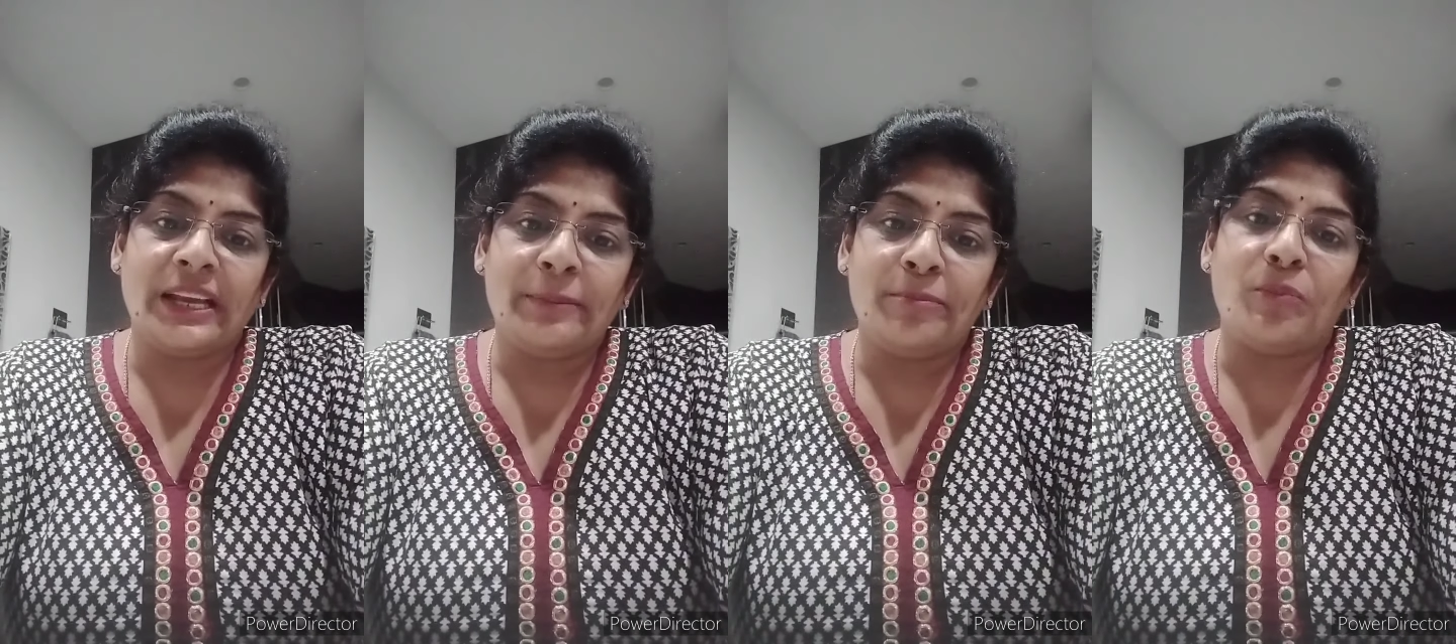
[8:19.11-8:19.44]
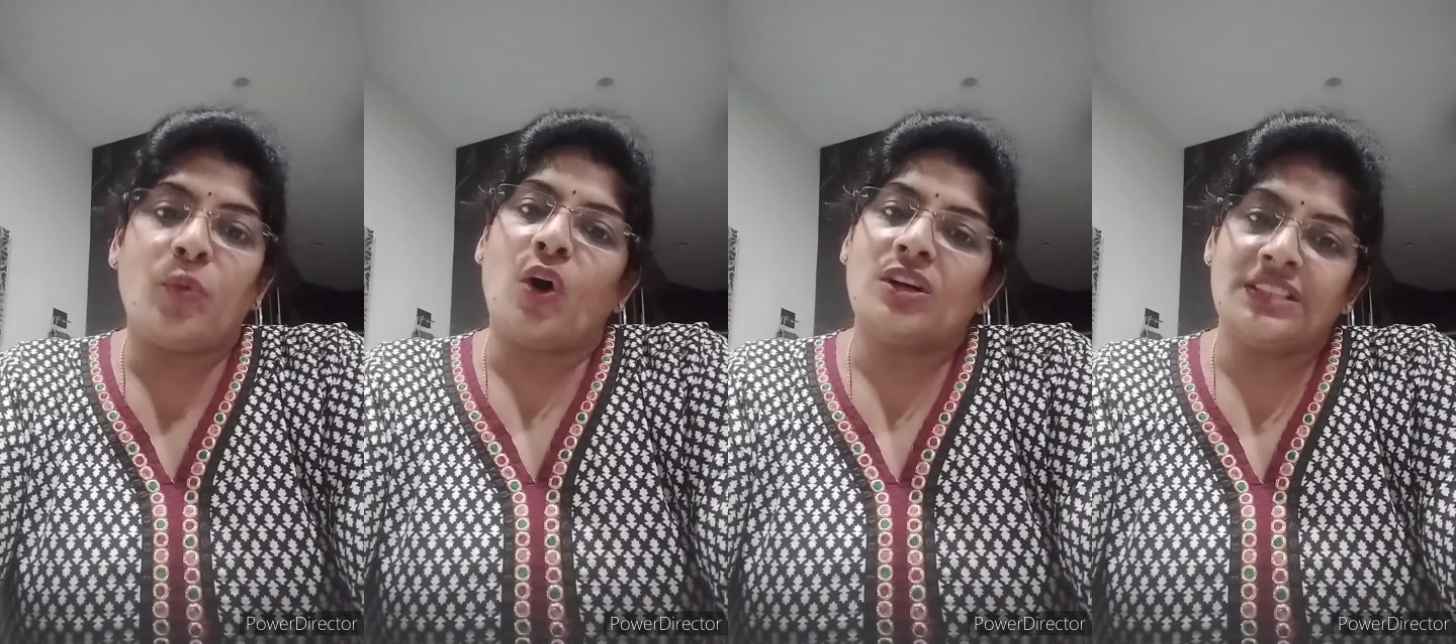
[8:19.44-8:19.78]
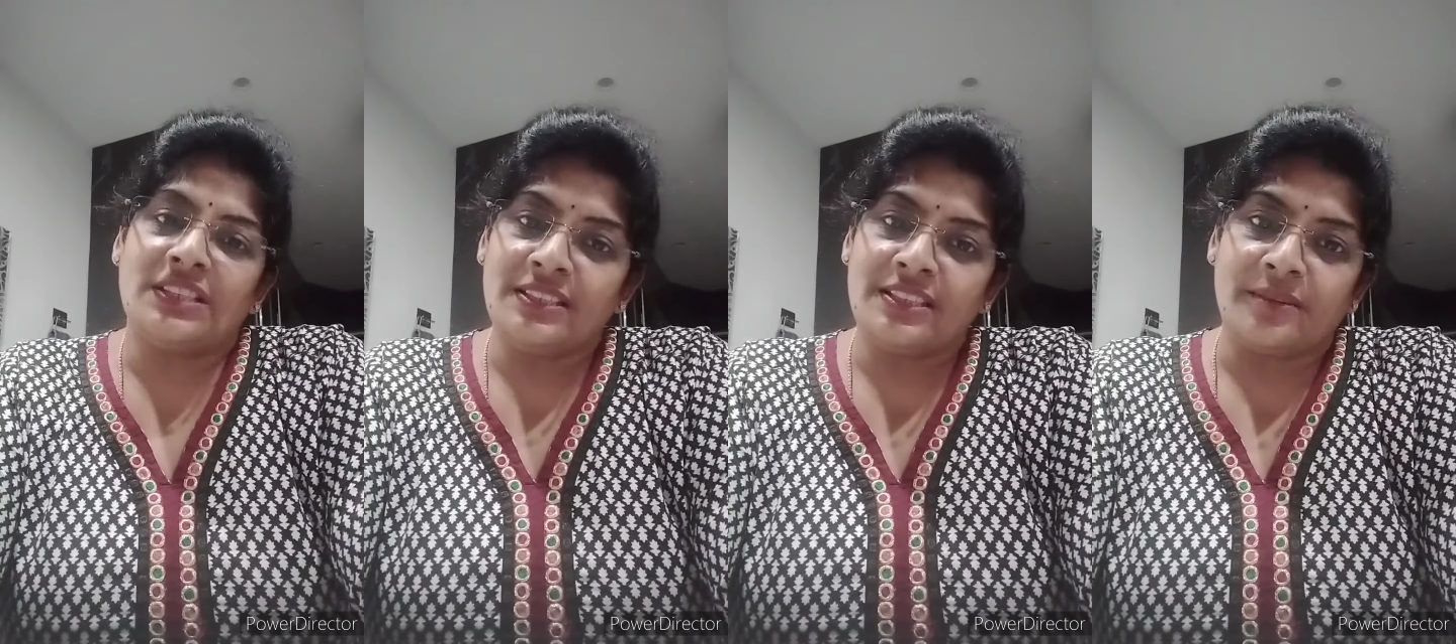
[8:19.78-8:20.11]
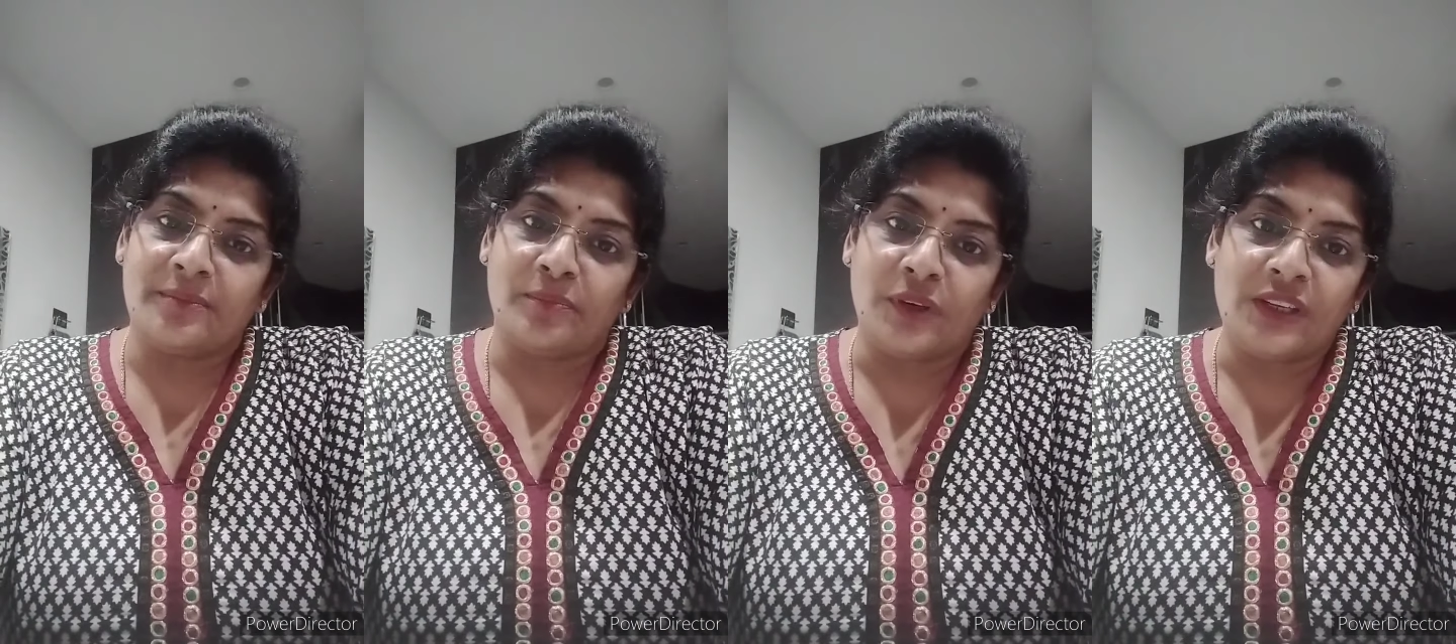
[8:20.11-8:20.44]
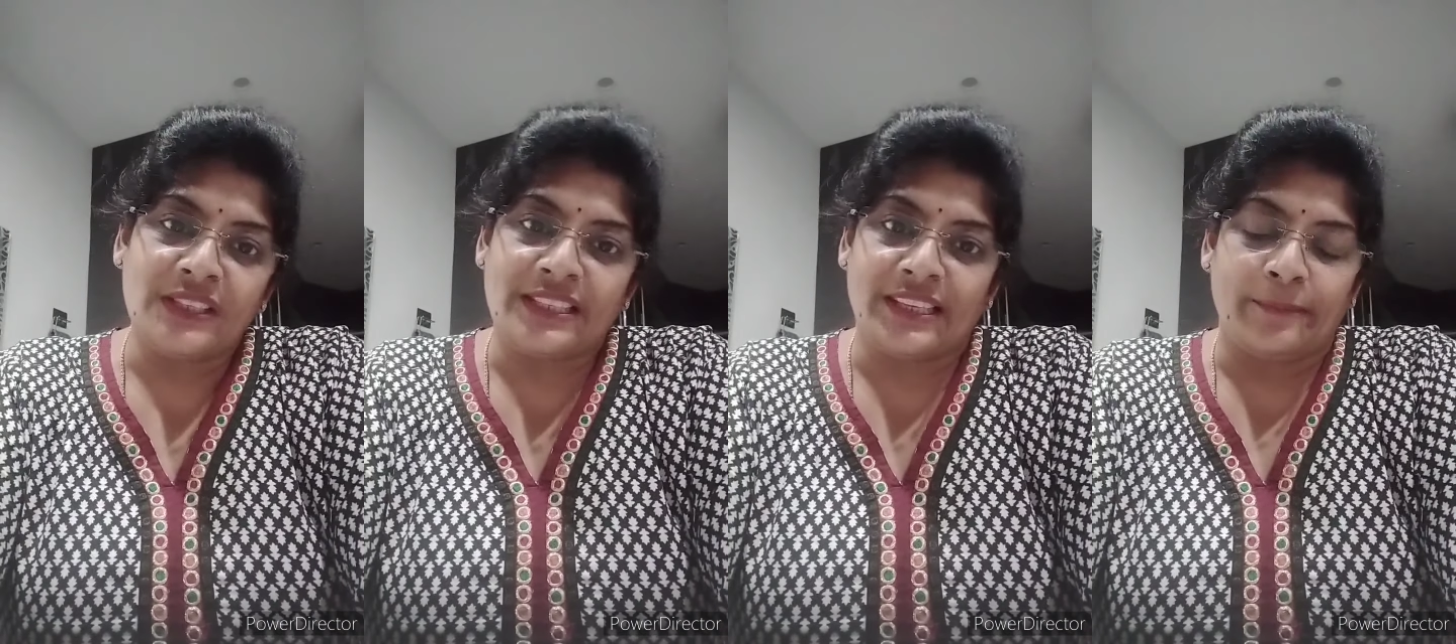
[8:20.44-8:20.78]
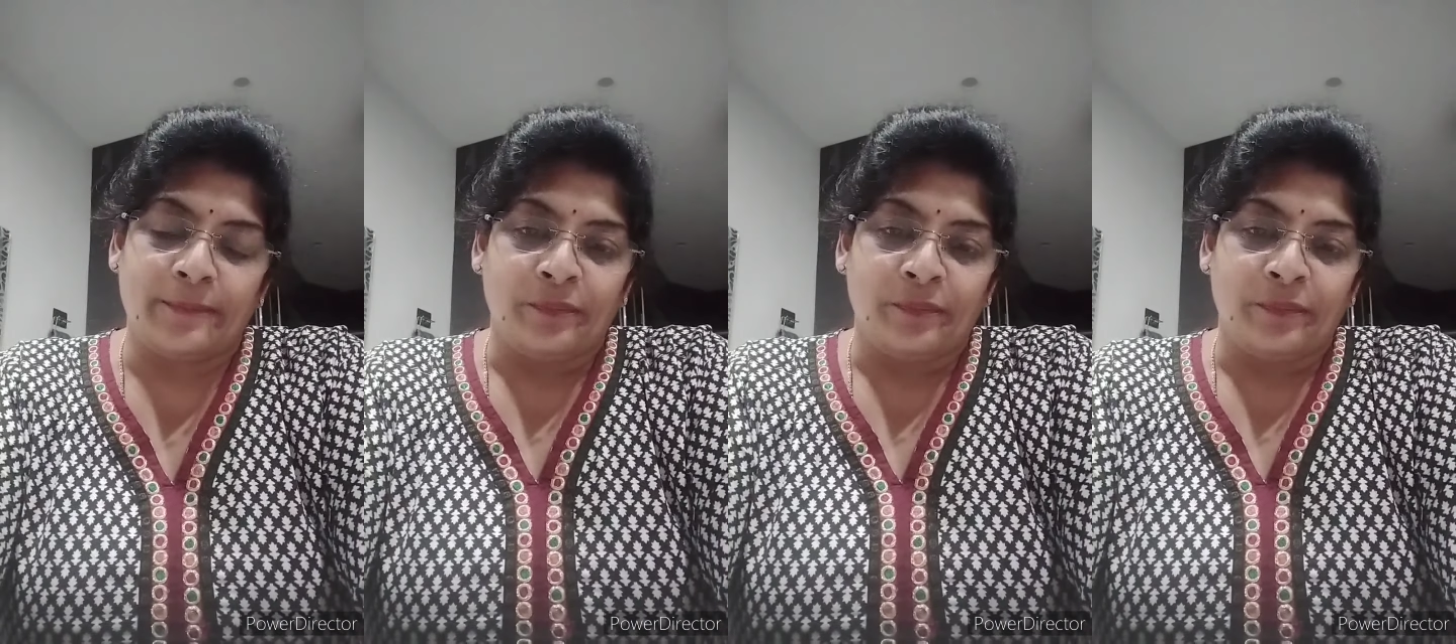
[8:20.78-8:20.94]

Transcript: important person